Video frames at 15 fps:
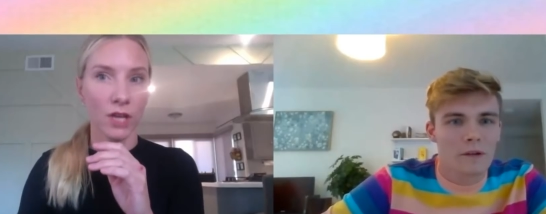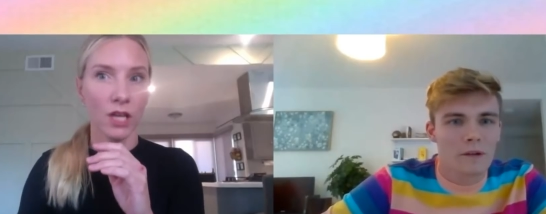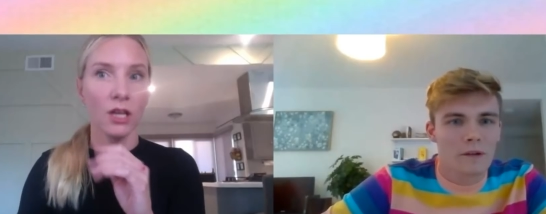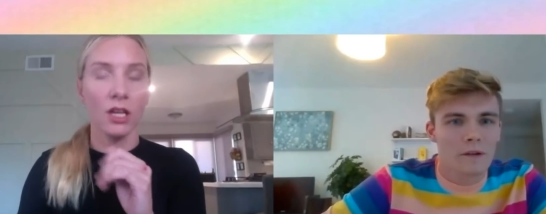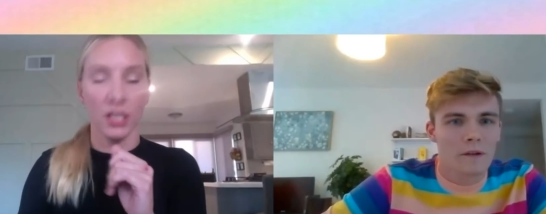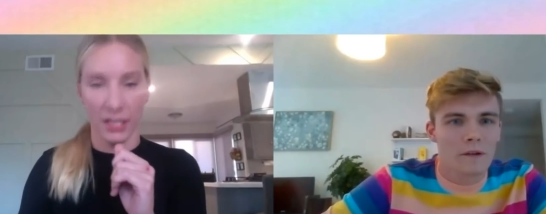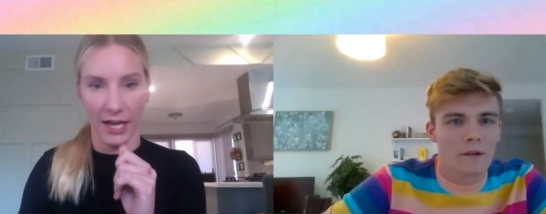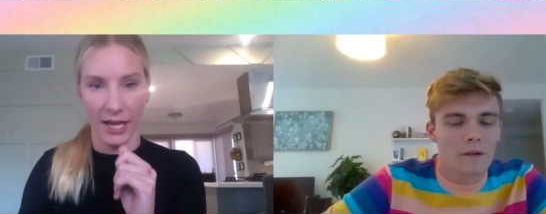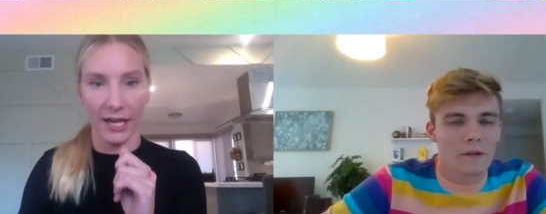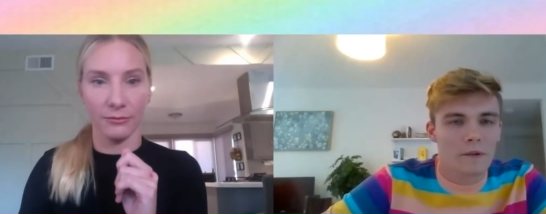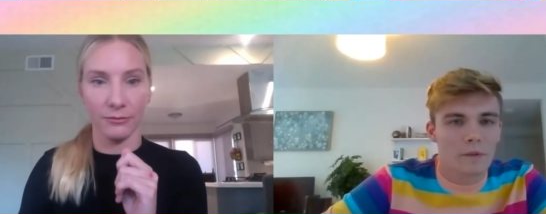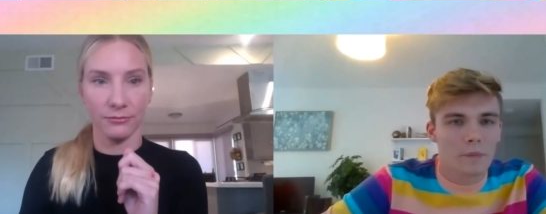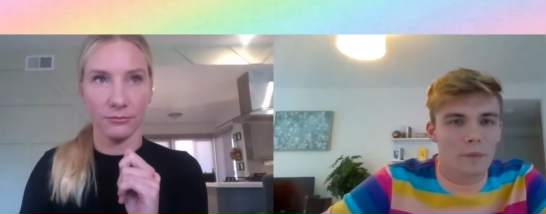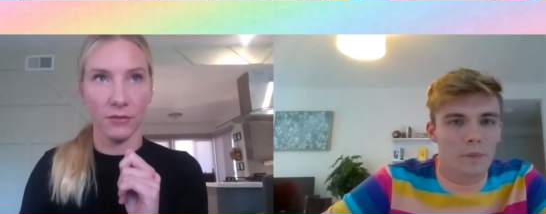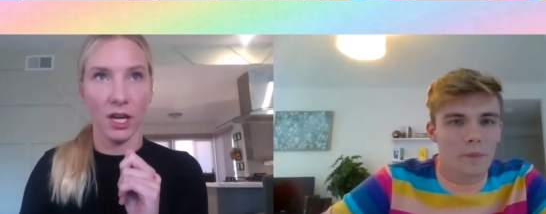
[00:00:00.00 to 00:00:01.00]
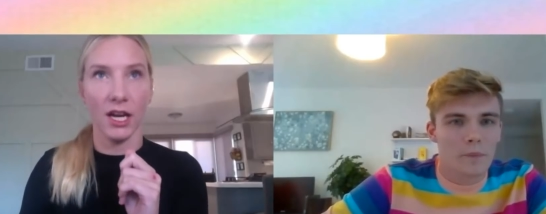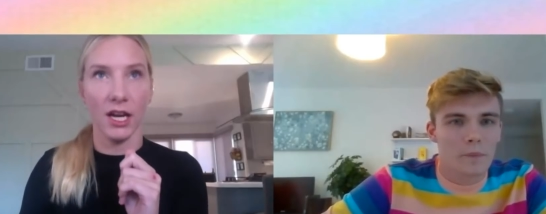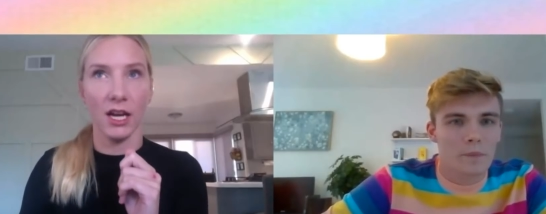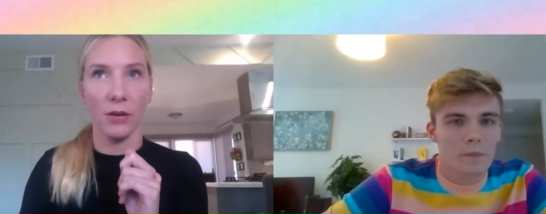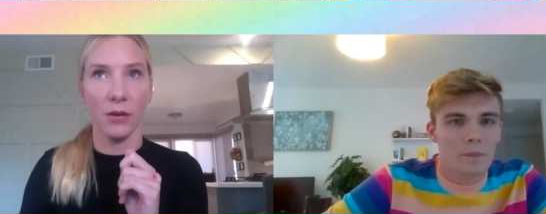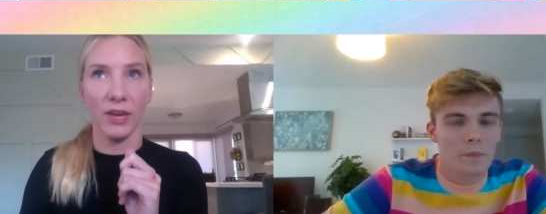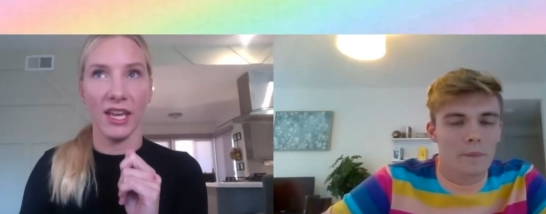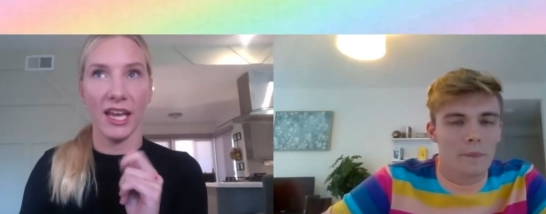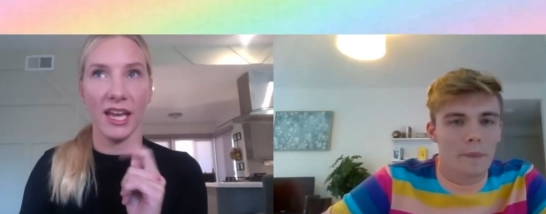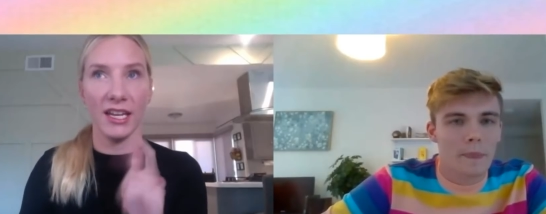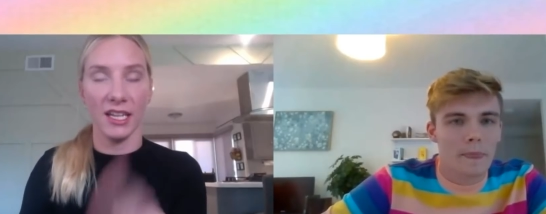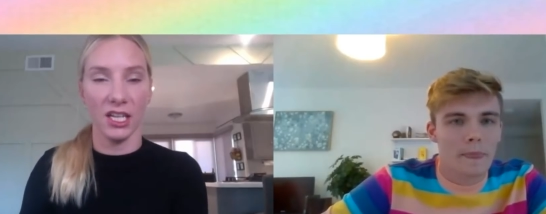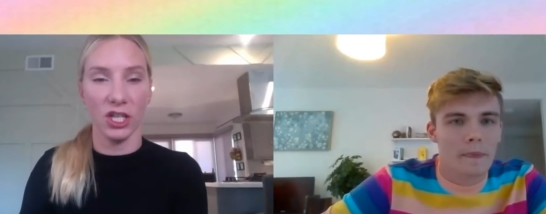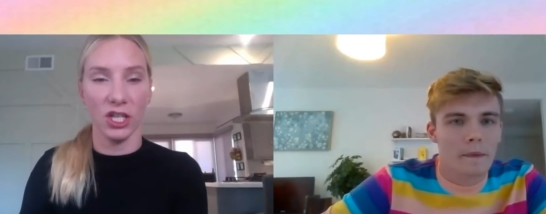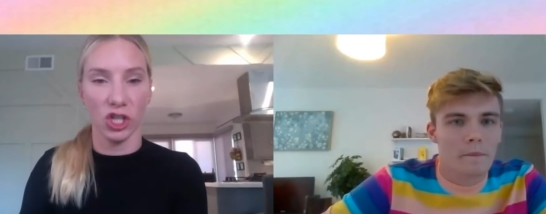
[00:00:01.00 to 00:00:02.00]
Speaker 1: Yeah, uh, we ended
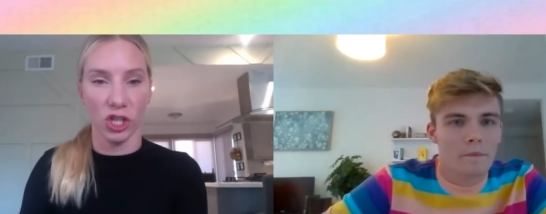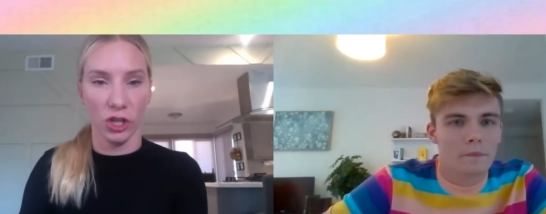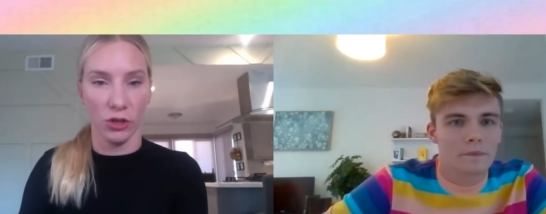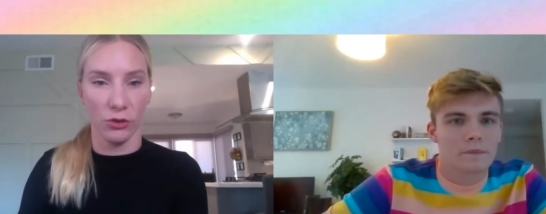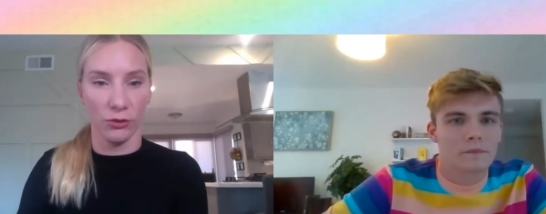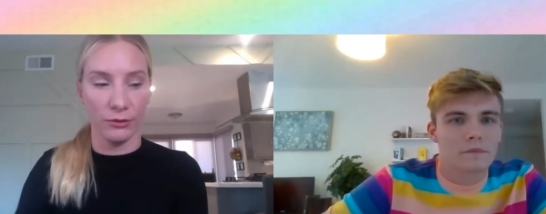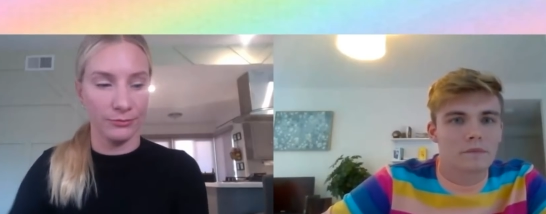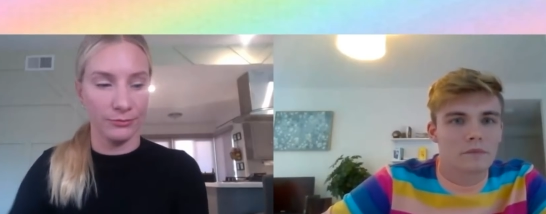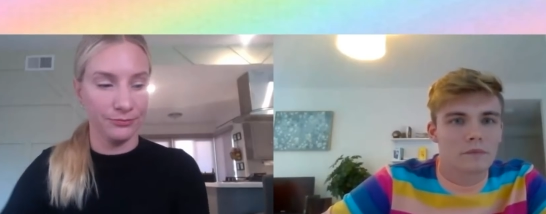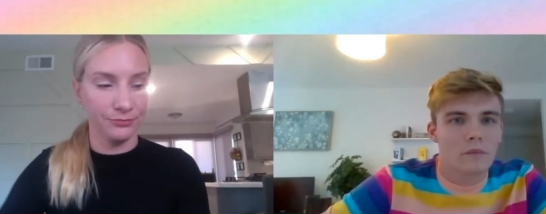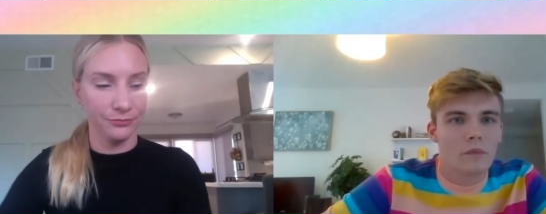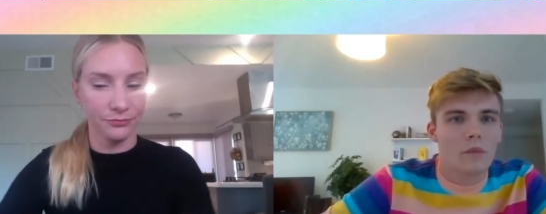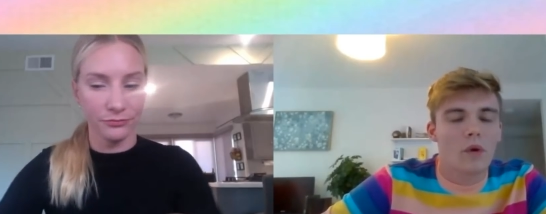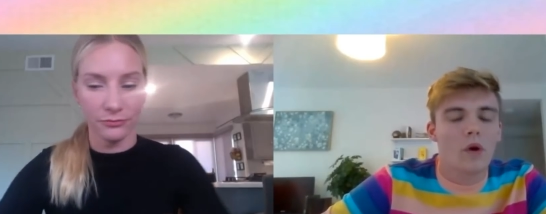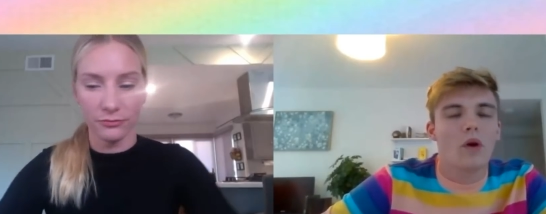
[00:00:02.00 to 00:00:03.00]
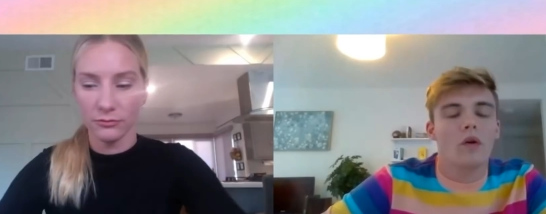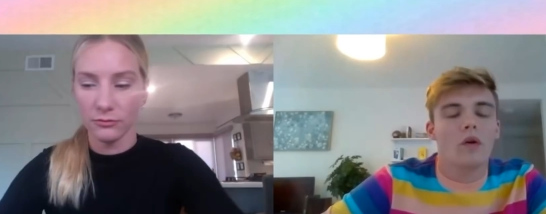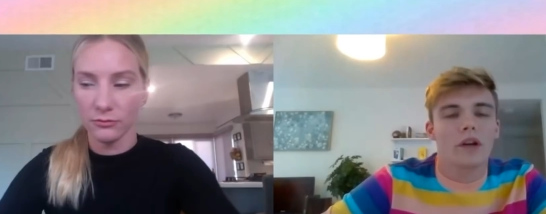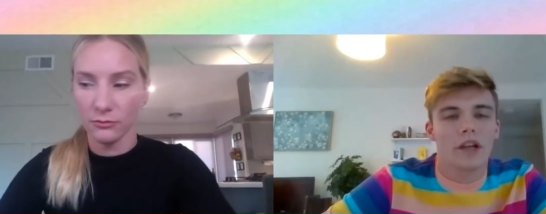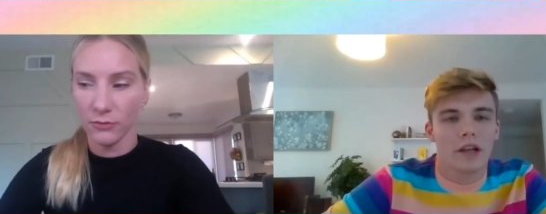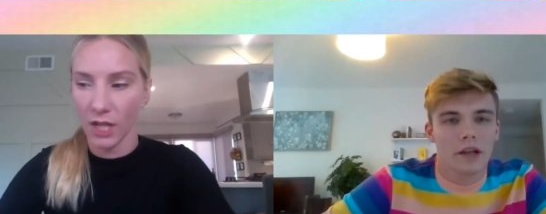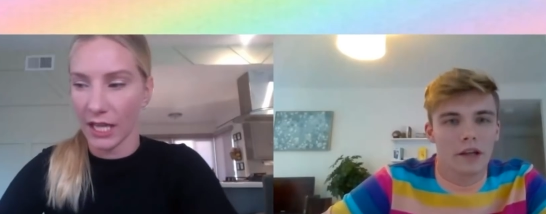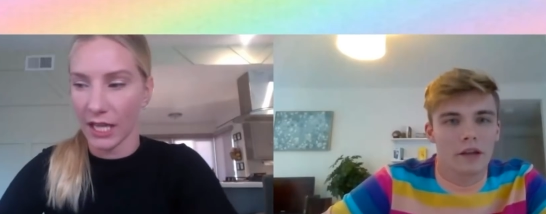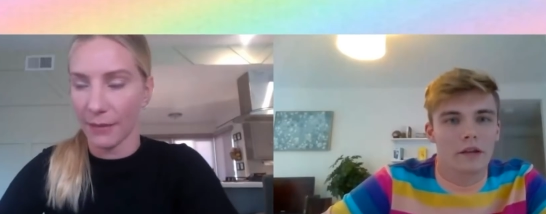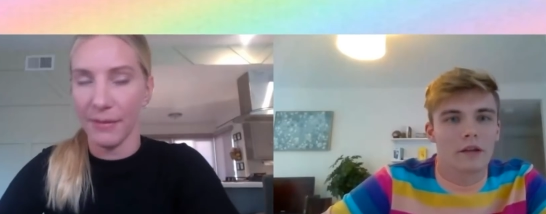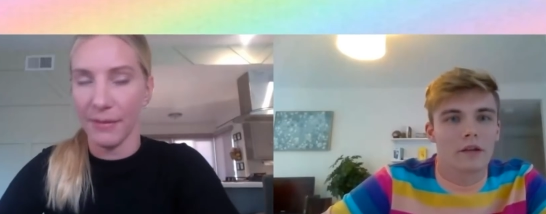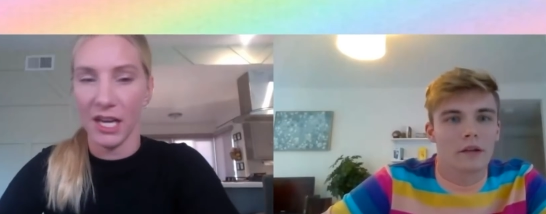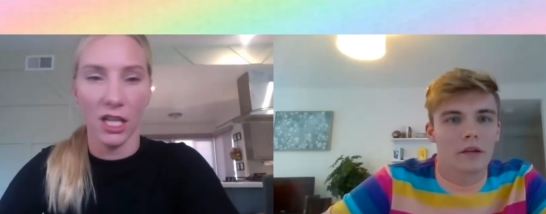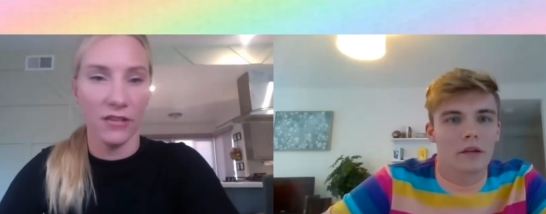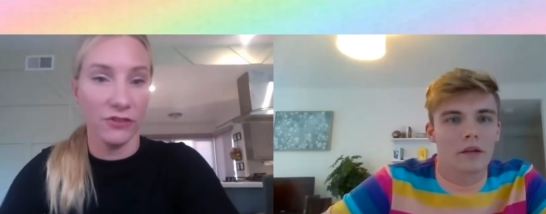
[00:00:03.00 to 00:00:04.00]
in June. Oh, okay.
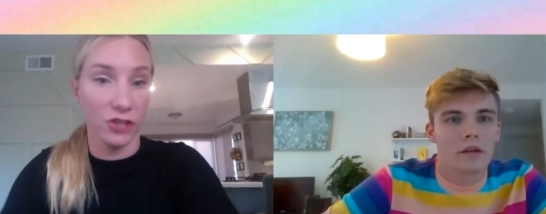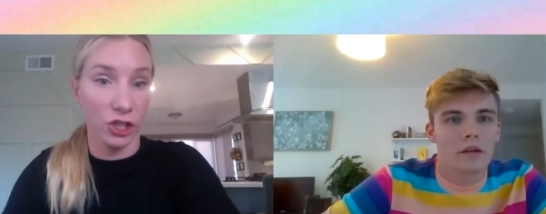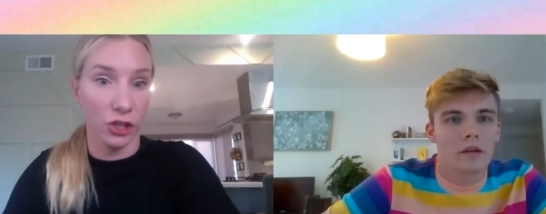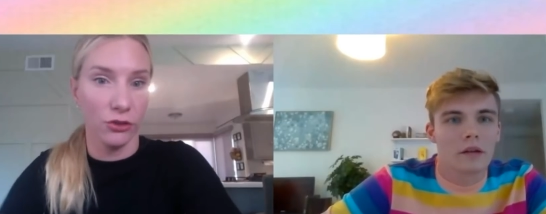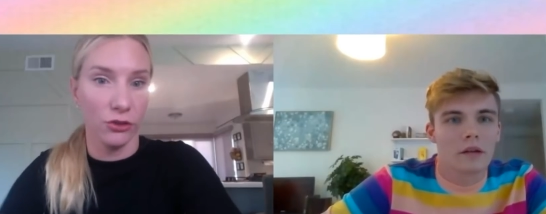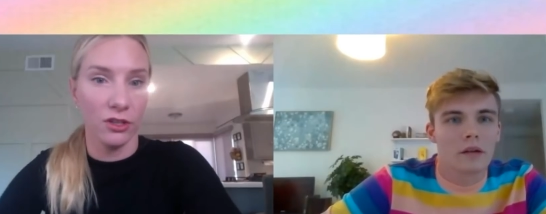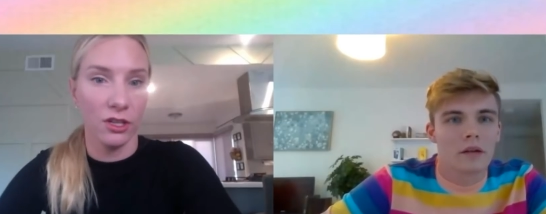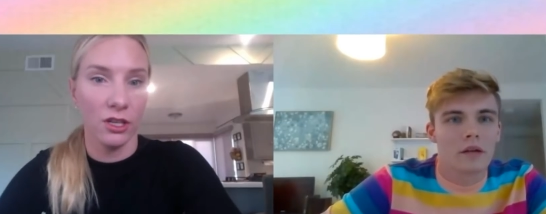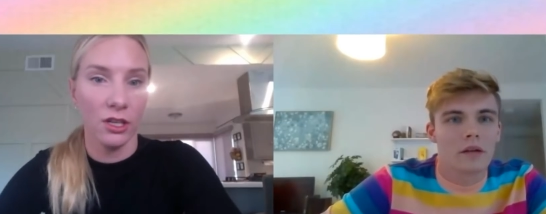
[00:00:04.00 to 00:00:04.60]
Middle of June.